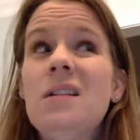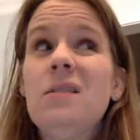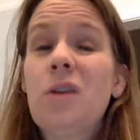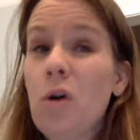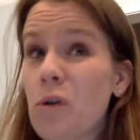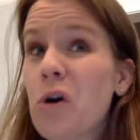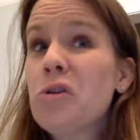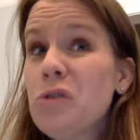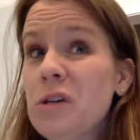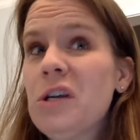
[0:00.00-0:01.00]
go
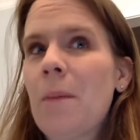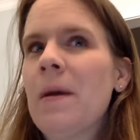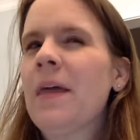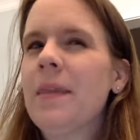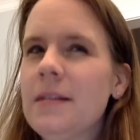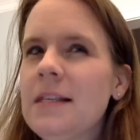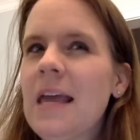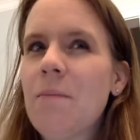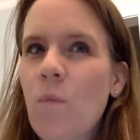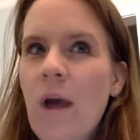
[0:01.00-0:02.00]
grocery shopping the
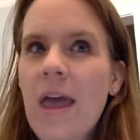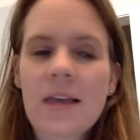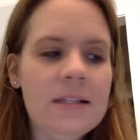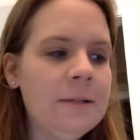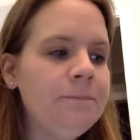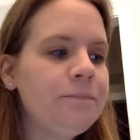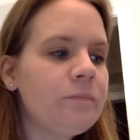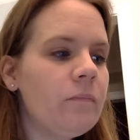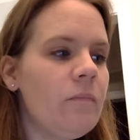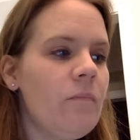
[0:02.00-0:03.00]
same ways.
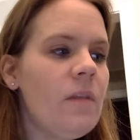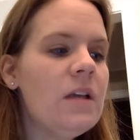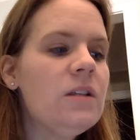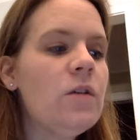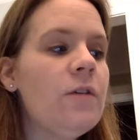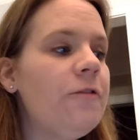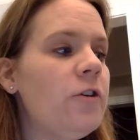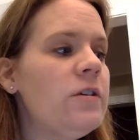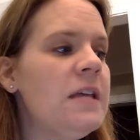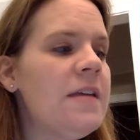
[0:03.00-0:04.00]
So, the
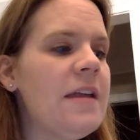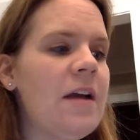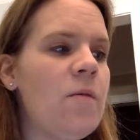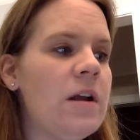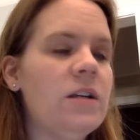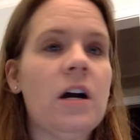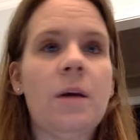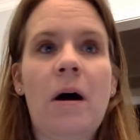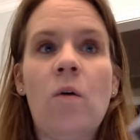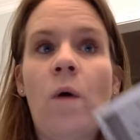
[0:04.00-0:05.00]
first thing that I want to talk
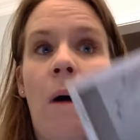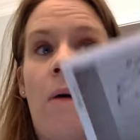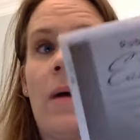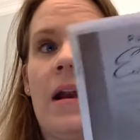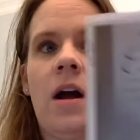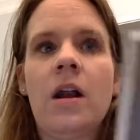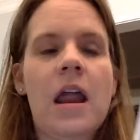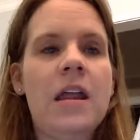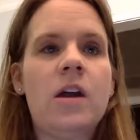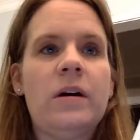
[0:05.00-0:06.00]
about while we're waiting on
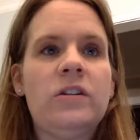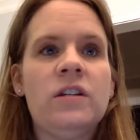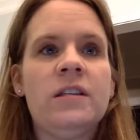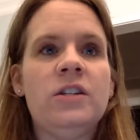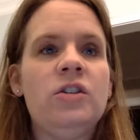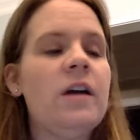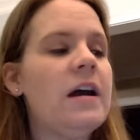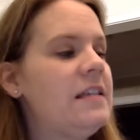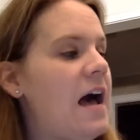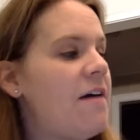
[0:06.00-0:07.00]
any questions that you
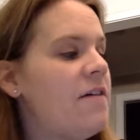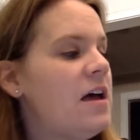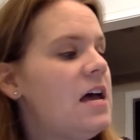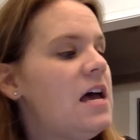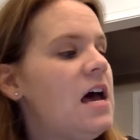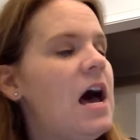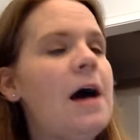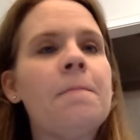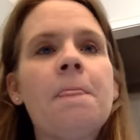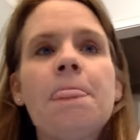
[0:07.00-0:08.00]
guys have
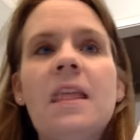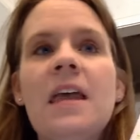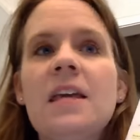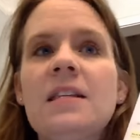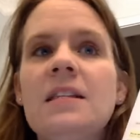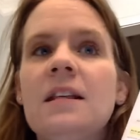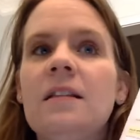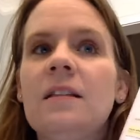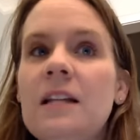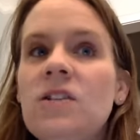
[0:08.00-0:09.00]
um, is
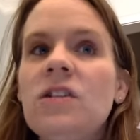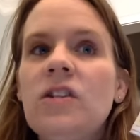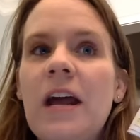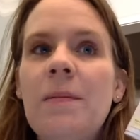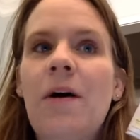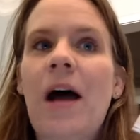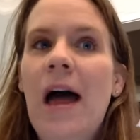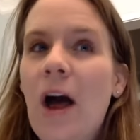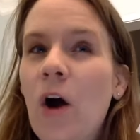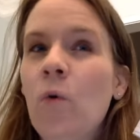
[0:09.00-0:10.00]
let's just chat about
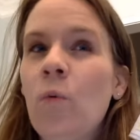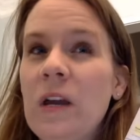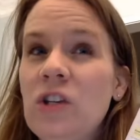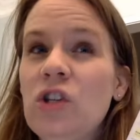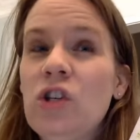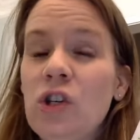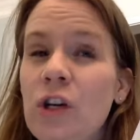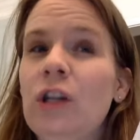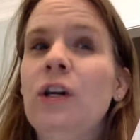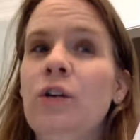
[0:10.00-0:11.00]
how we
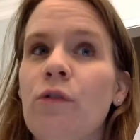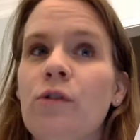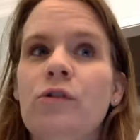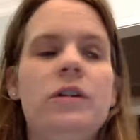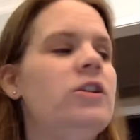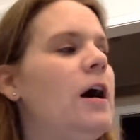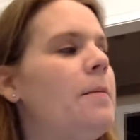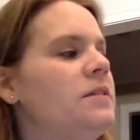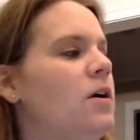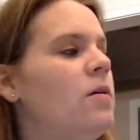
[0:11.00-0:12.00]
should grocery
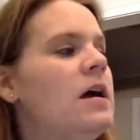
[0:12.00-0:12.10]
shop. So,